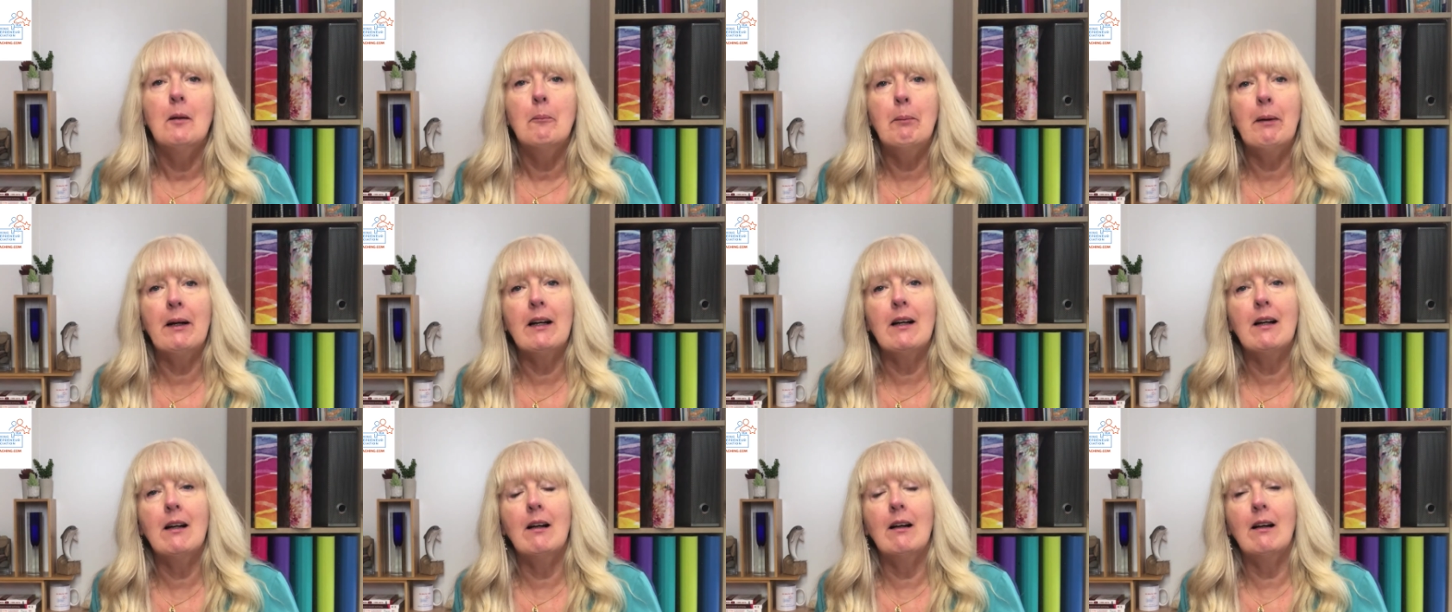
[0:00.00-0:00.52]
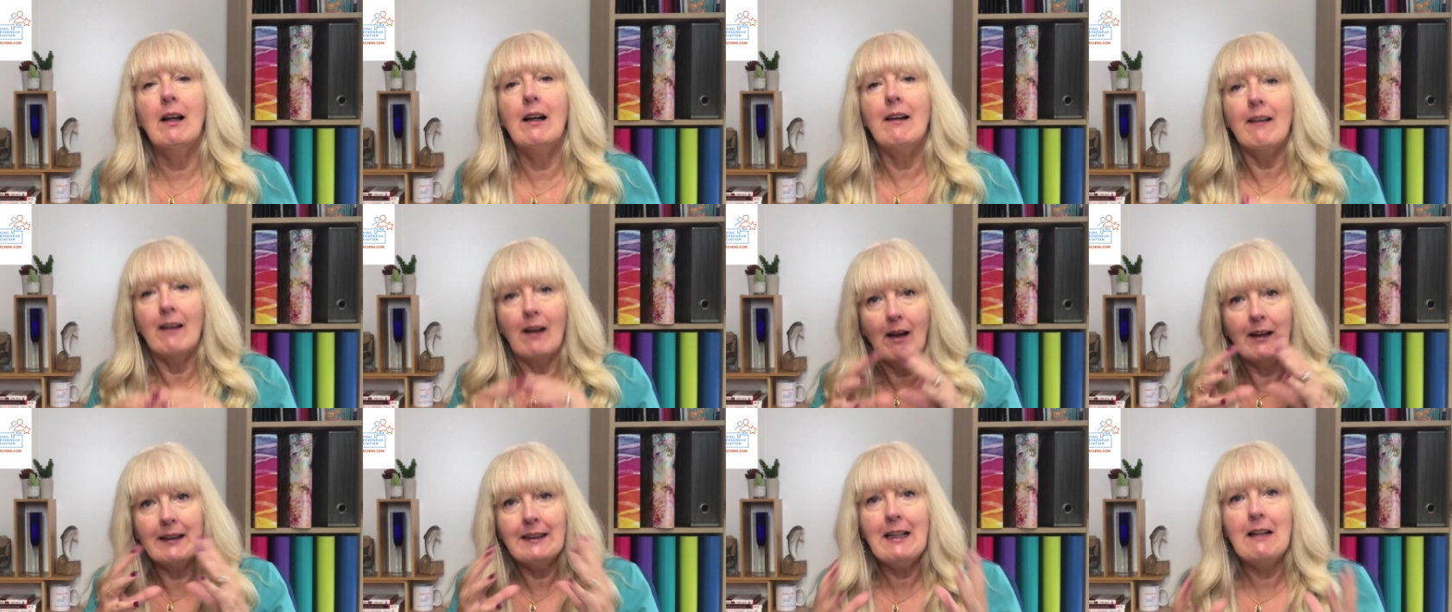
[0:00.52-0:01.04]
But
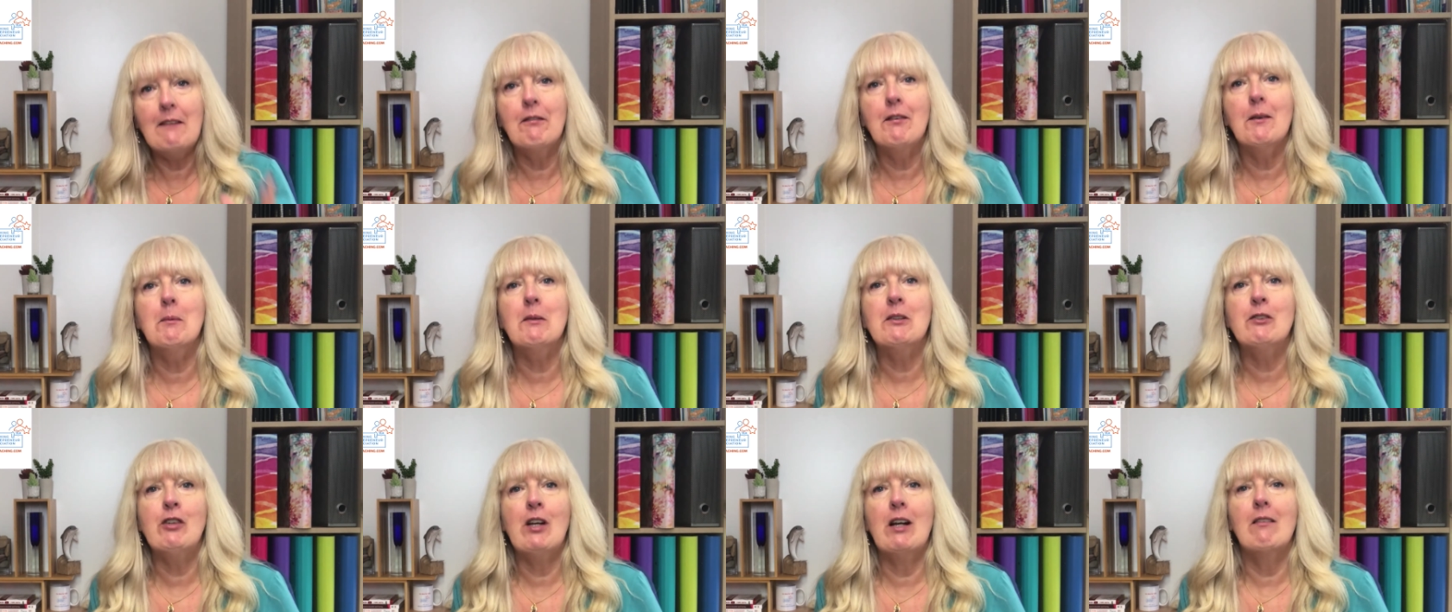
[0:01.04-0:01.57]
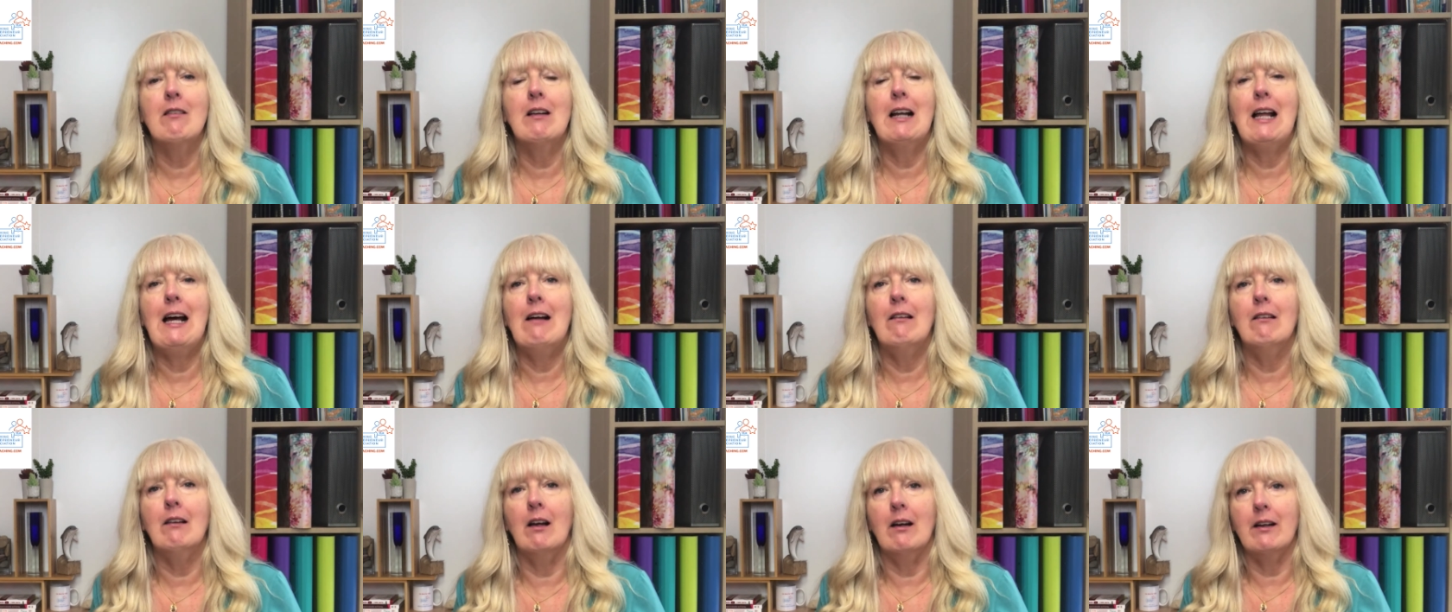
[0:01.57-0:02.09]
I give them a general
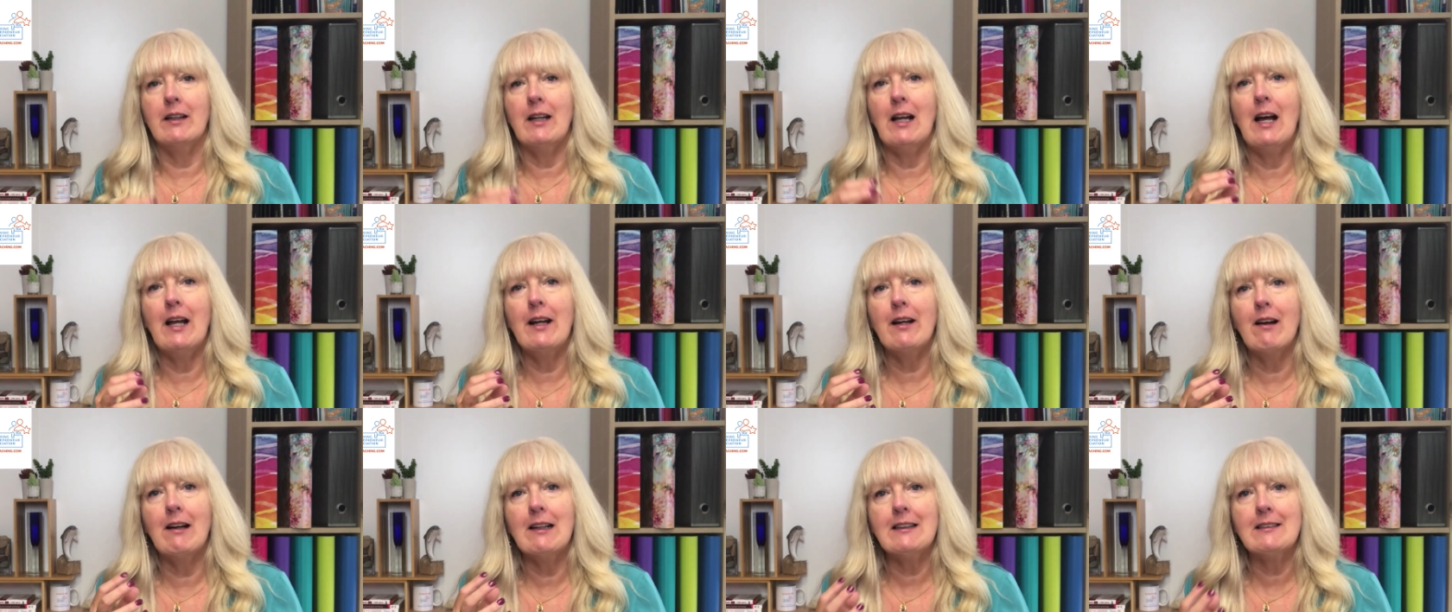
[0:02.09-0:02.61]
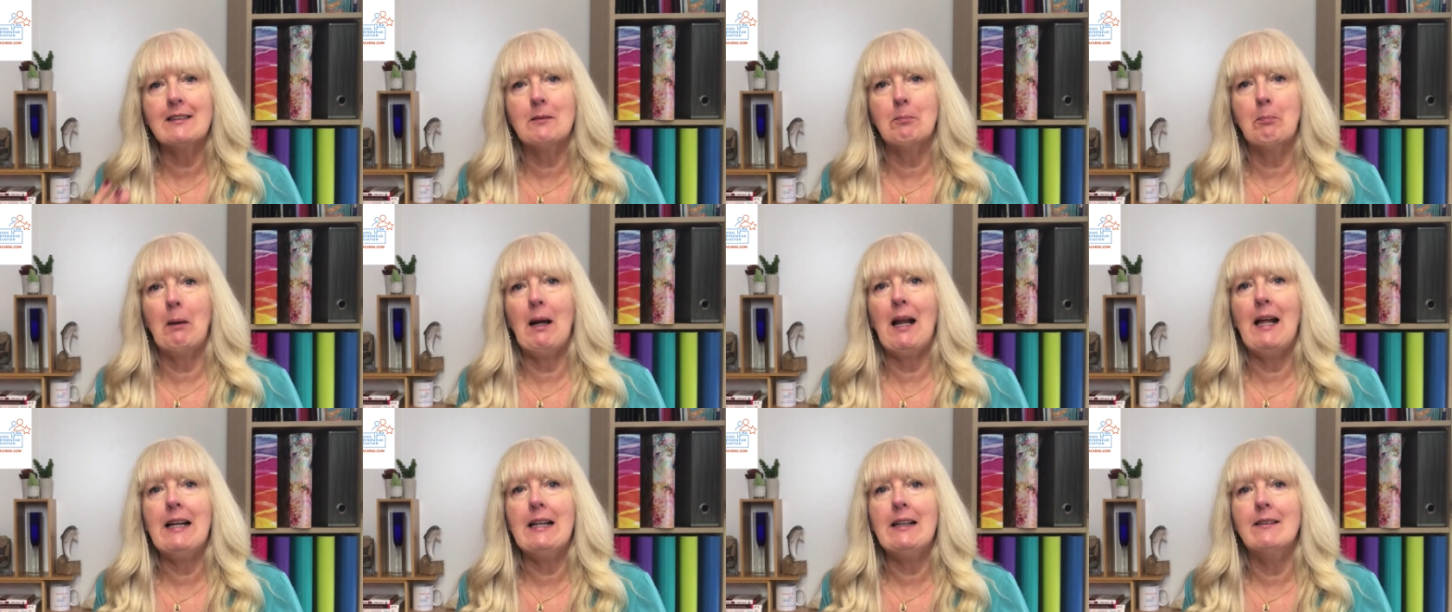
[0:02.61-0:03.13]
outline and I
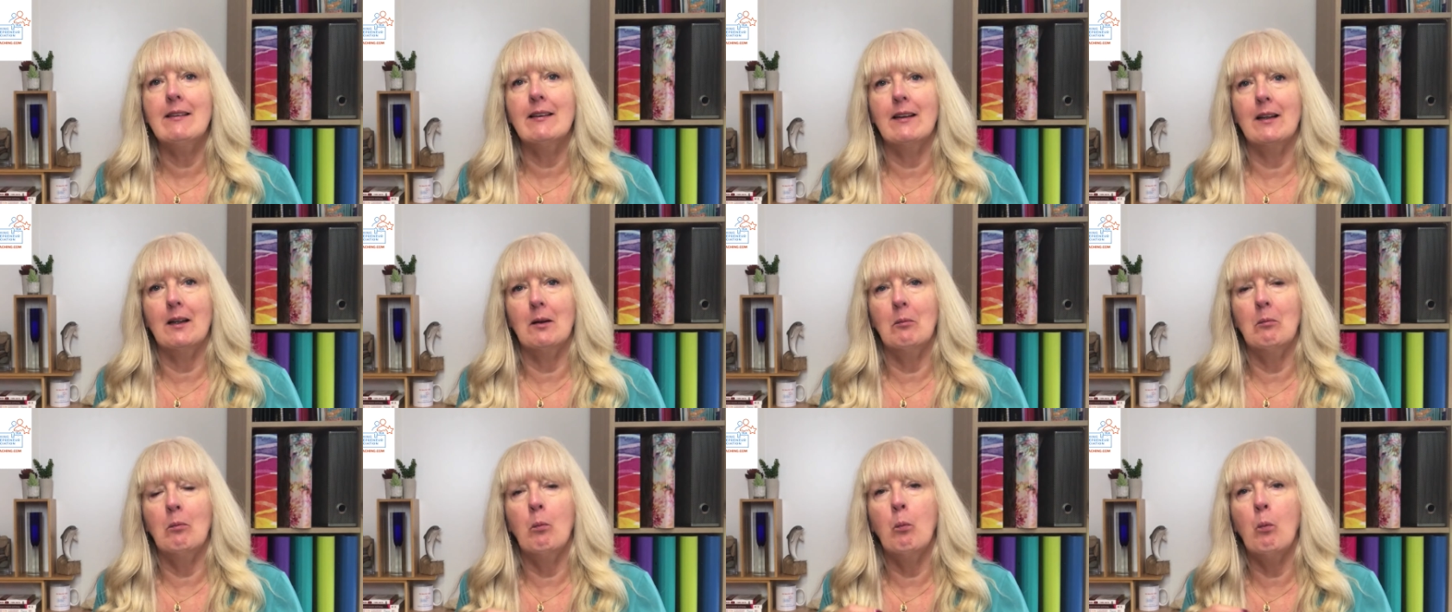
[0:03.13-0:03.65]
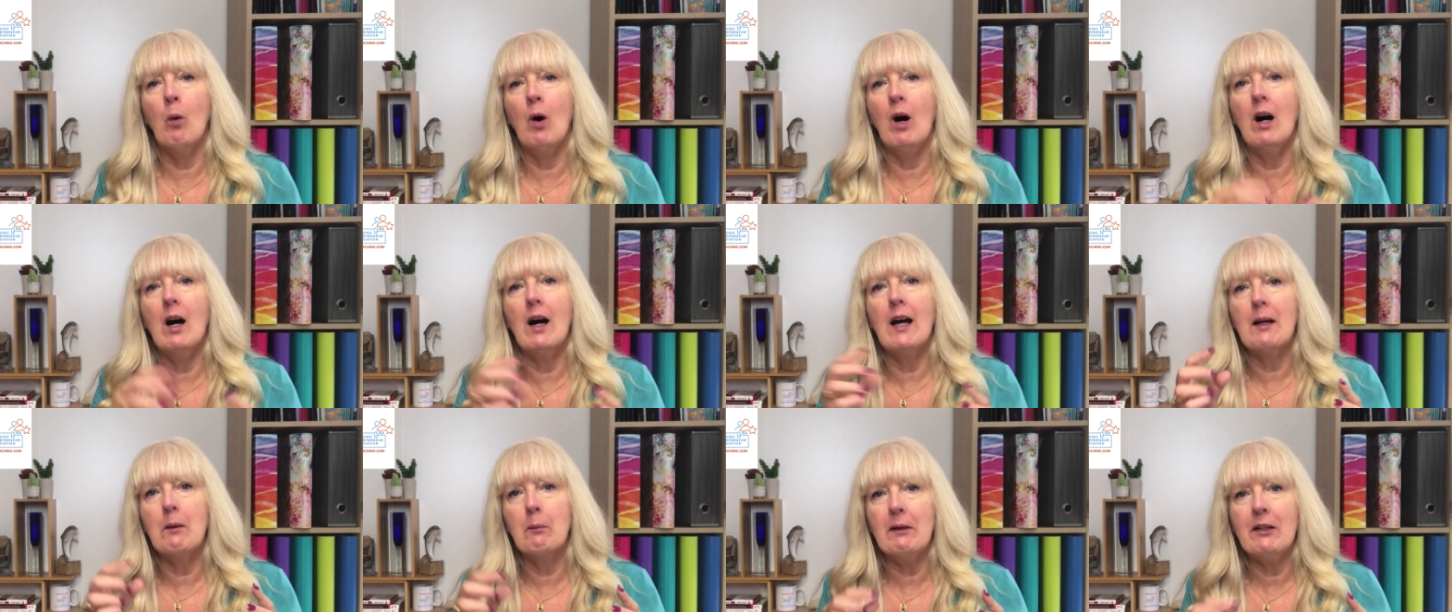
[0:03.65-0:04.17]
explain to them
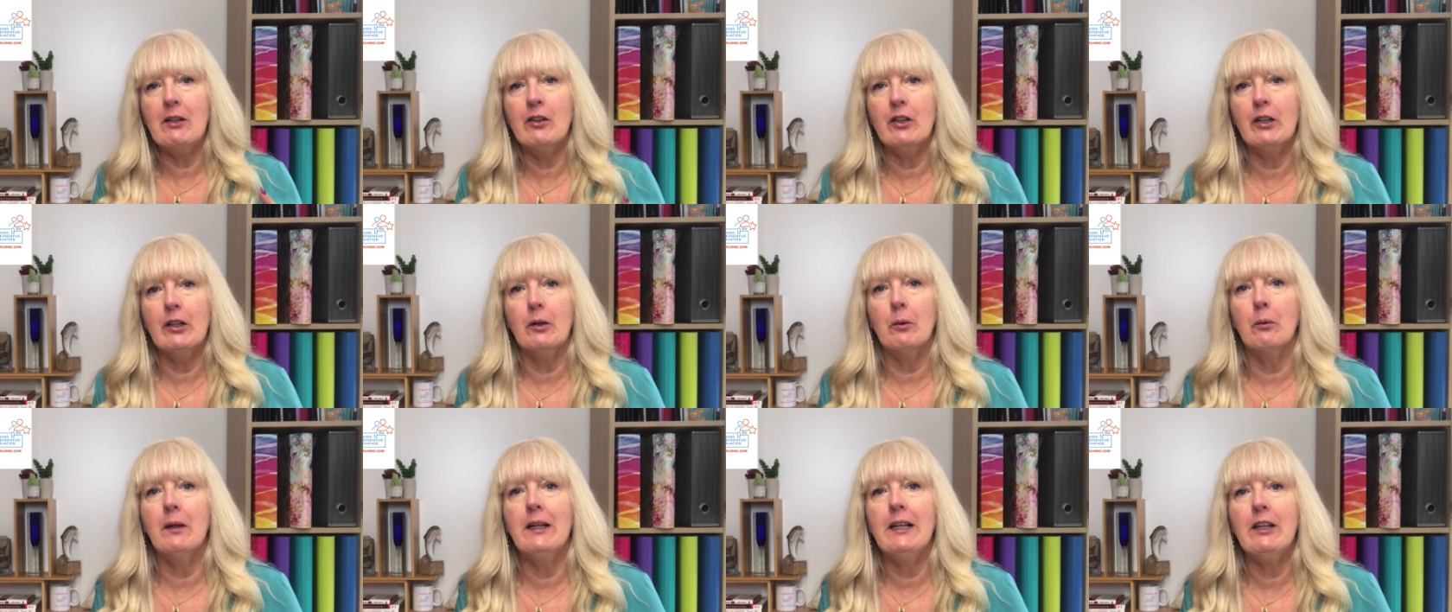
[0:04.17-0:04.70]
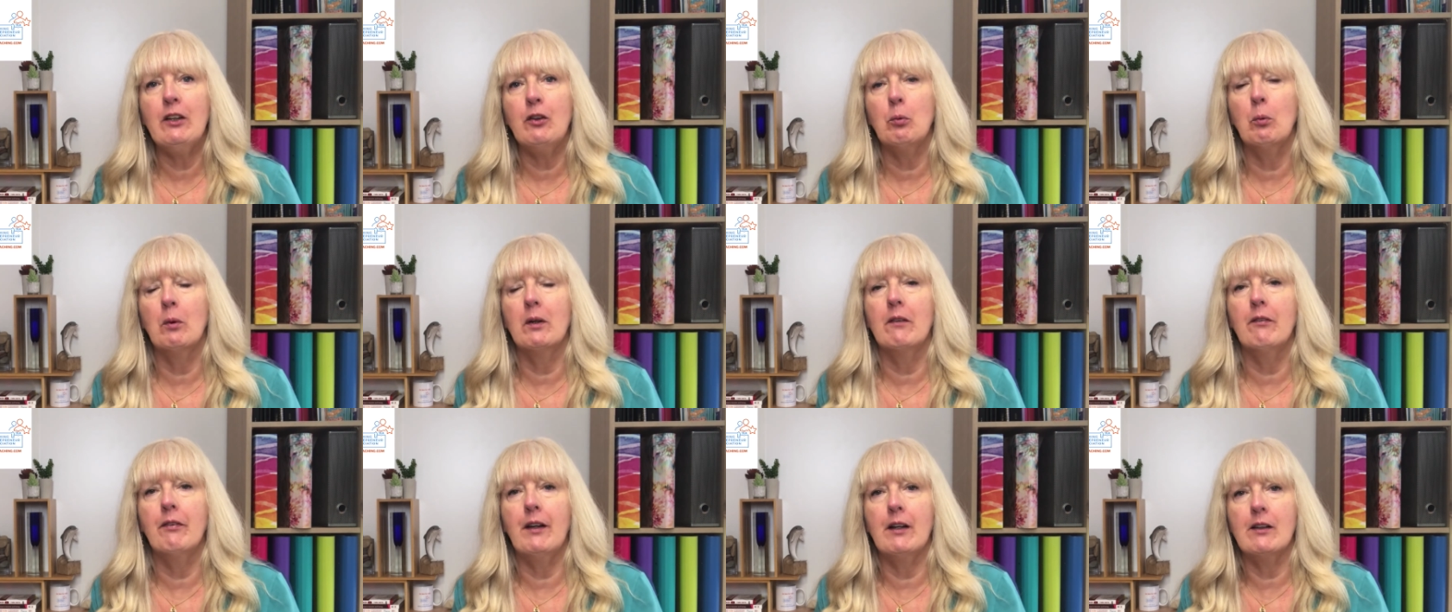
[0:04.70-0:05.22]
why we do each
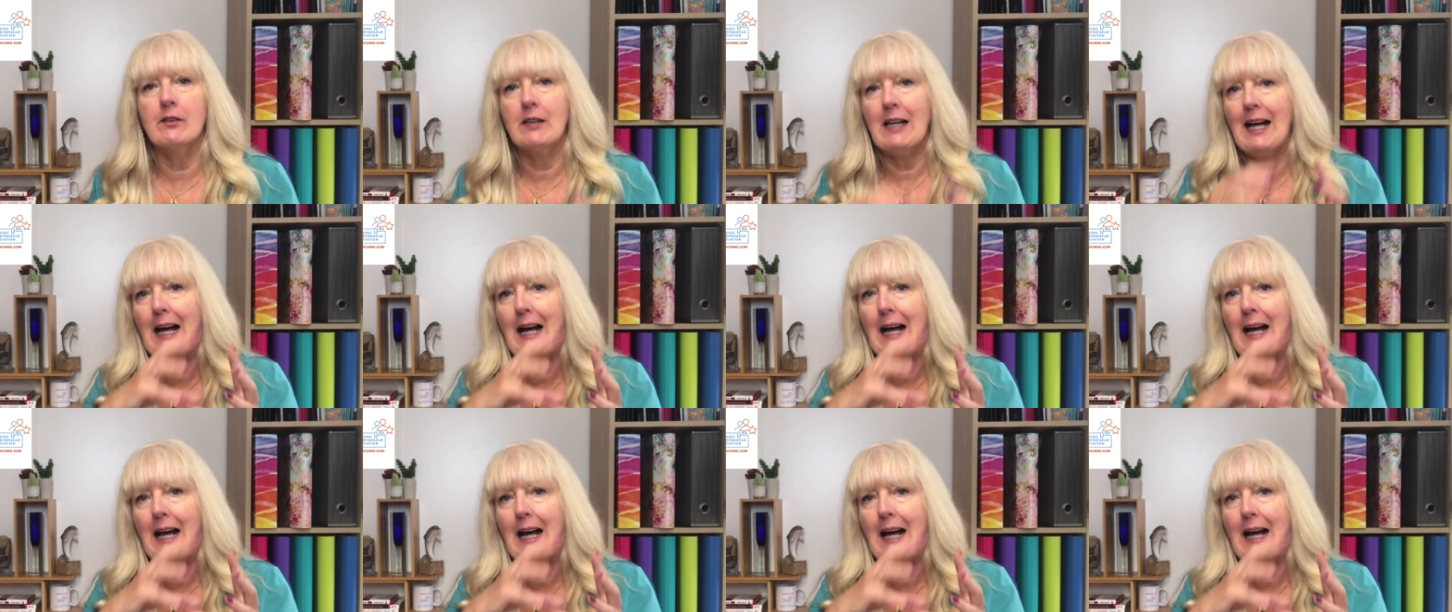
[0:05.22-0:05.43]
one of those,